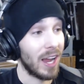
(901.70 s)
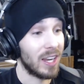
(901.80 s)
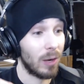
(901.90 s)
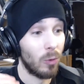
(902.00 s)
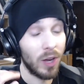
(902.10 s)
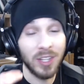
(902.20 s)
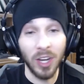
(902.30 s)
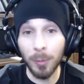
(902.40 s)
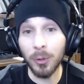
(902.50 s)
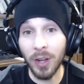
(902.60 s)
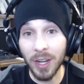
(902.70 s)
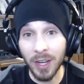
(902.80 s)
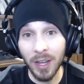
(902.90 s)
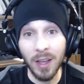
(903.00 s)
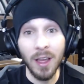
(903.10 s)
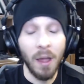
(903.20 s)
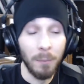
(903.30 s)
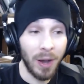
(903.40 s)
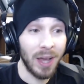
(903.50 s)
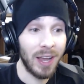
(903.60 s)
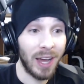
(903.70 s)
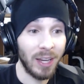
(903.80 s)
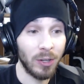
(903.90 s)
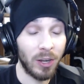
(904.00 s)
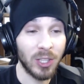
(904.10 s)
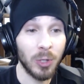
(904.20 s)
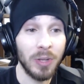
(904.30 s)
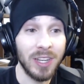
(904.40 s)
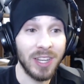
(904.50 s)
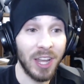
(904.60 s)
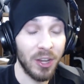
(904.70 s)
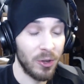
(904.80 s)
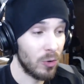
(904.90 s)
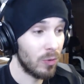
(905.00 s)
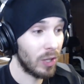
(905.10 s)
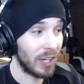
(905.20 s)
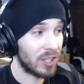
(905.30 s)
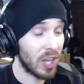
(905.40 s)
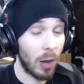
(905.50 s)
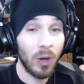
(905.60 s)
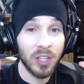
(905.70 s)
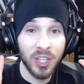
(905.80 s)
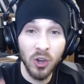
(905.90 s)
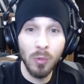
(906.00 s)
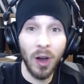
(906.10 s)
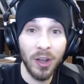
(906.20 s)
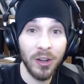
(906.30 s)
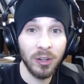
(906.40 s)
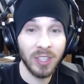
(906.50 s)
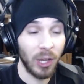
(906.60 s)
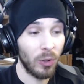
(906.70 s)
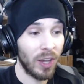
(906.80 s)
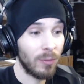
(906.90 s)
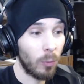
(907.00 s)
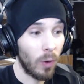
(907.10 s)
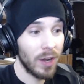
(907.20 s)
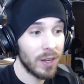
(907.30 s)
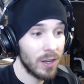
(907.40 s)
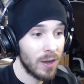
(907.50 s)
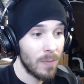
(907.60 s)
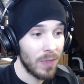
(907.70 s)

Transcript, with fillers: and I wanted to upgrade. But I would also need to get a new, like, I want two monitors. I only have one.